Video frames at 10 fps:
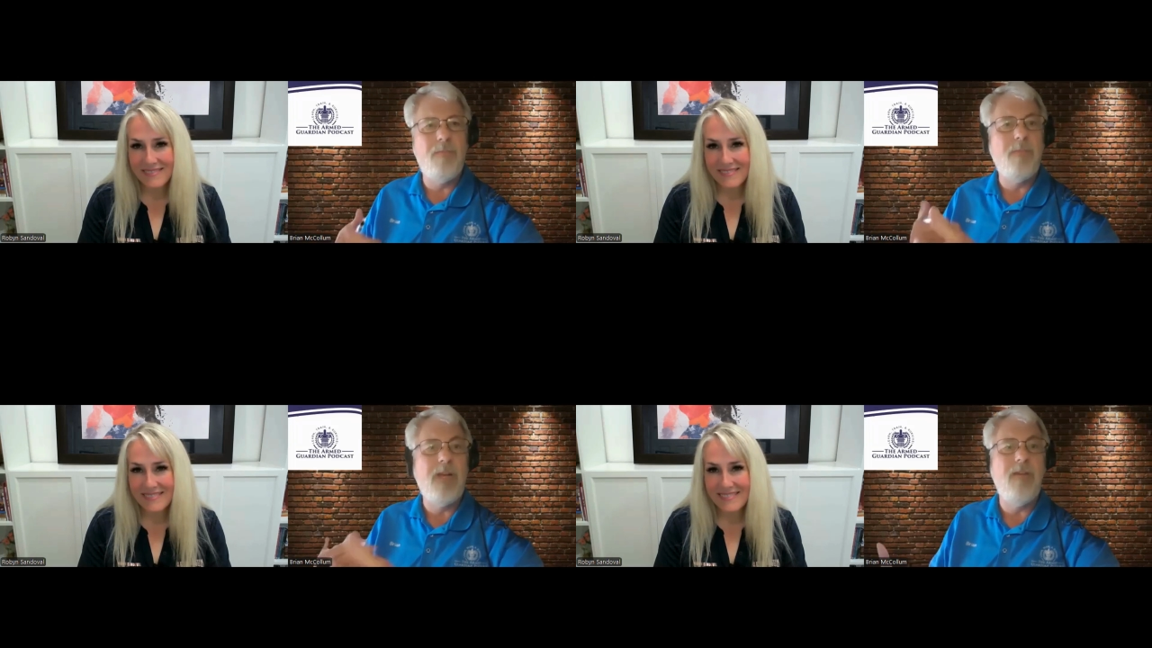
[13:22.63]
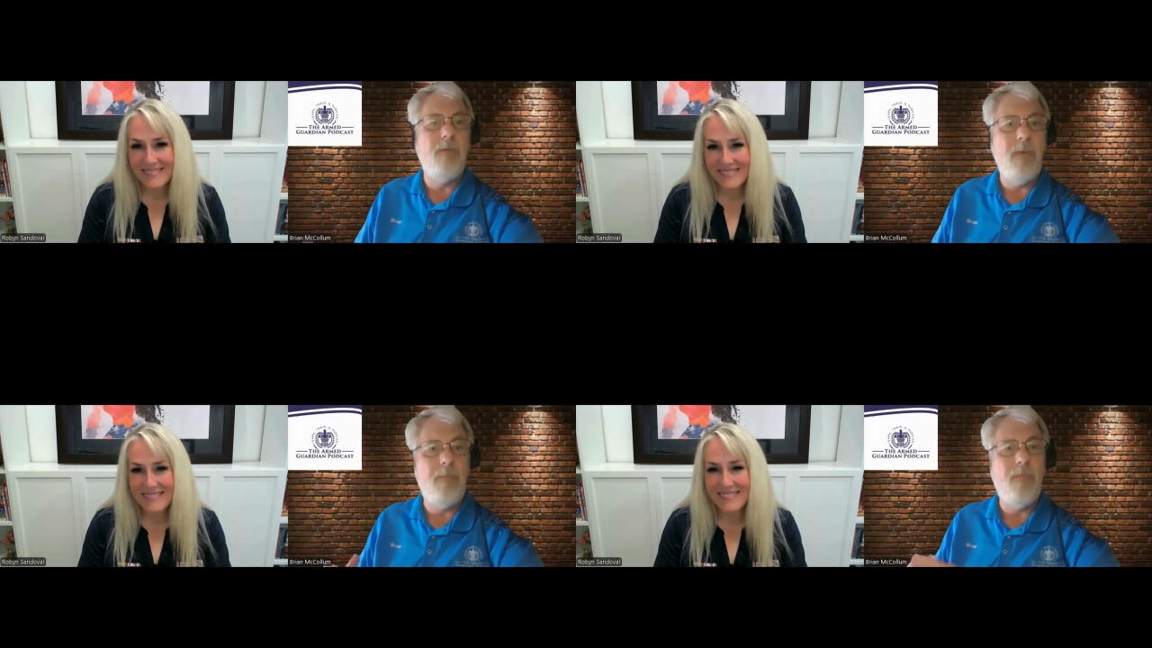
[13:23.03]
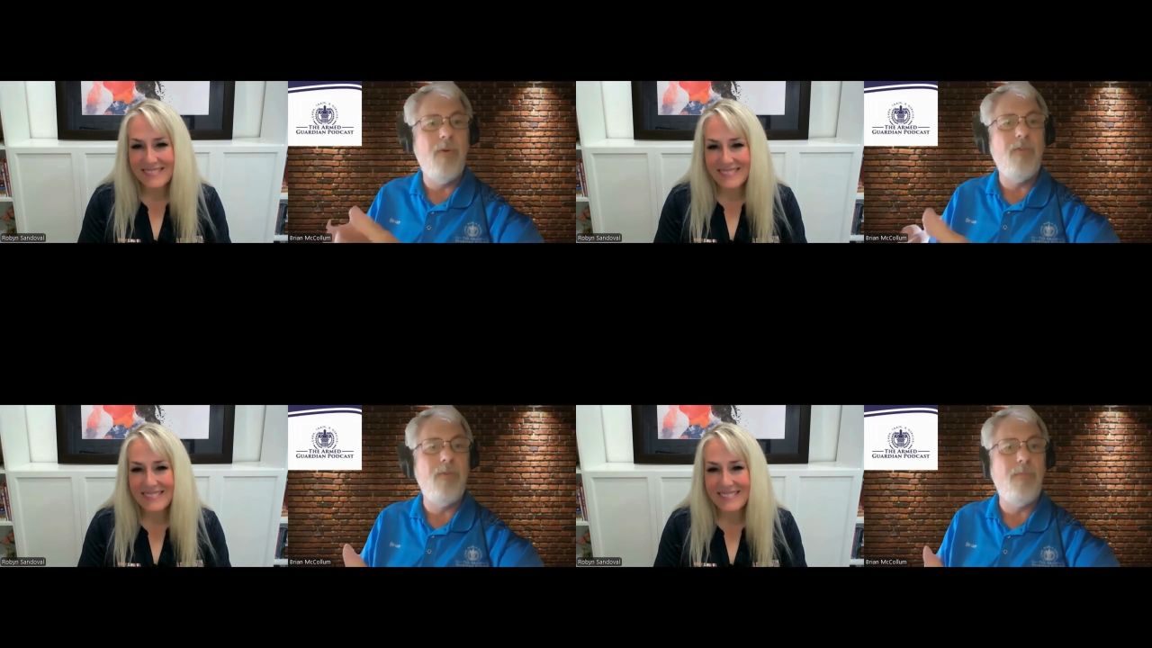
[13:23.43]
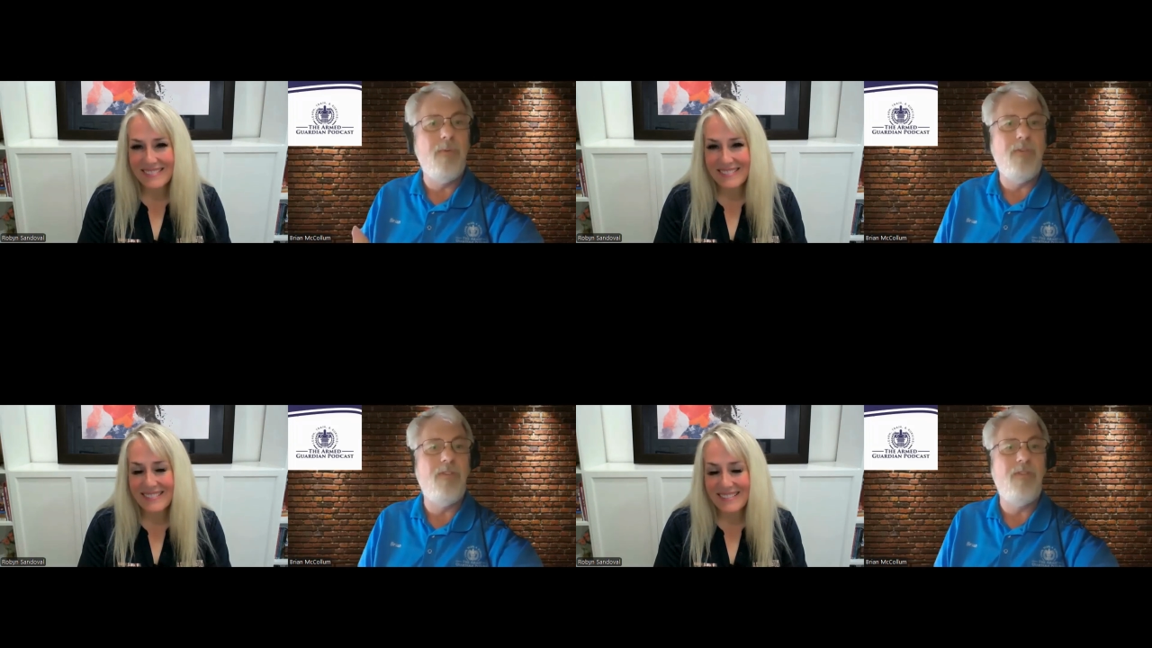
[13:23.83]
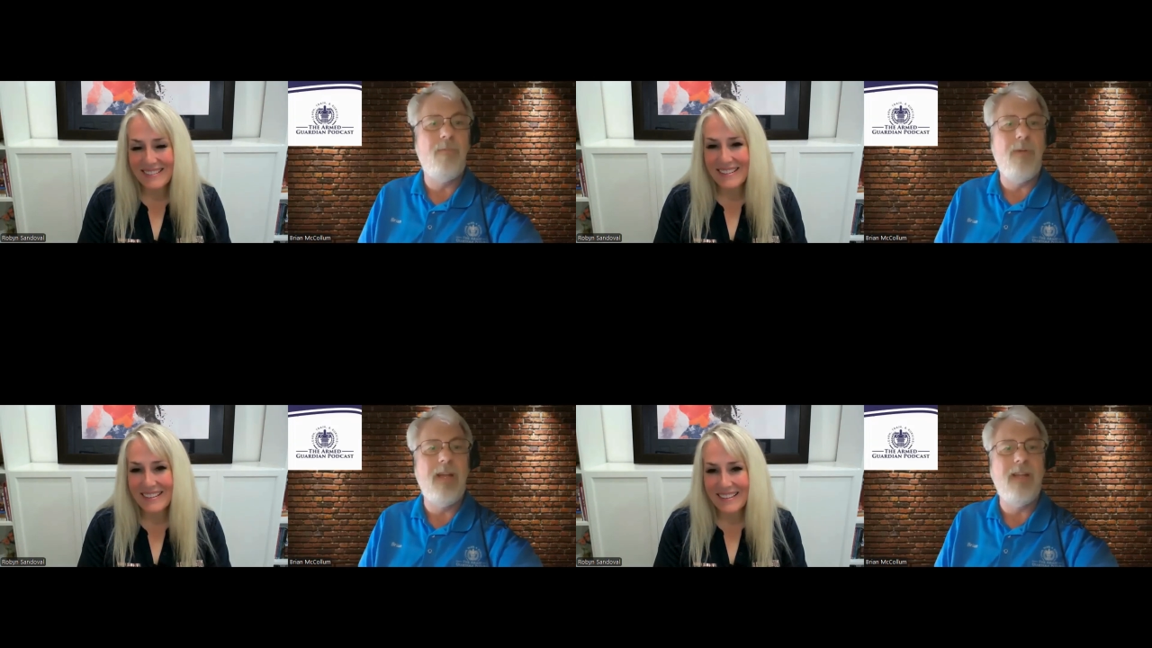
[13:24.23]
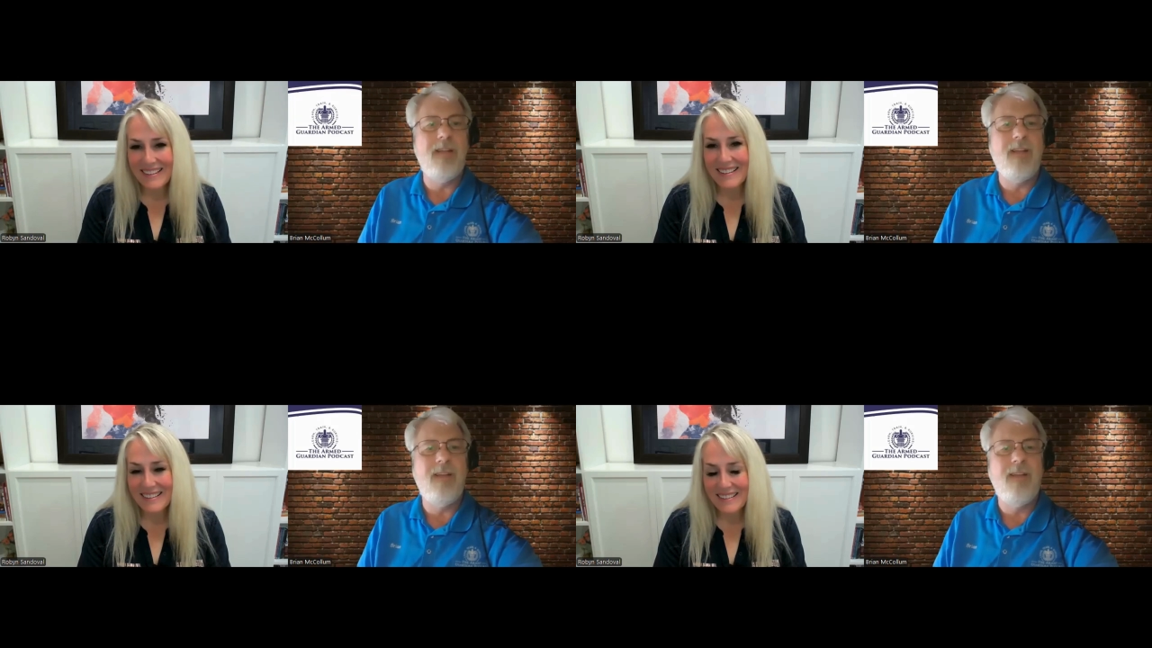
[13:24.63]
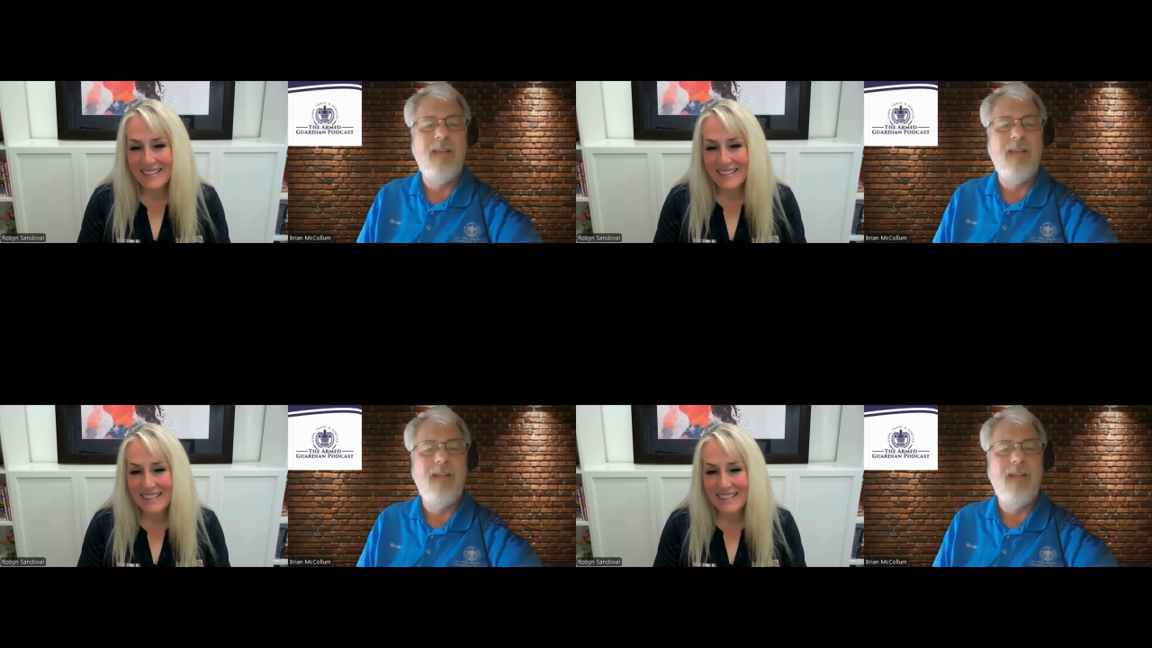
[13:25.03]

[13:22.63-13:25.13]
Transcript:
Speaker 1: become a member to participate. Uh,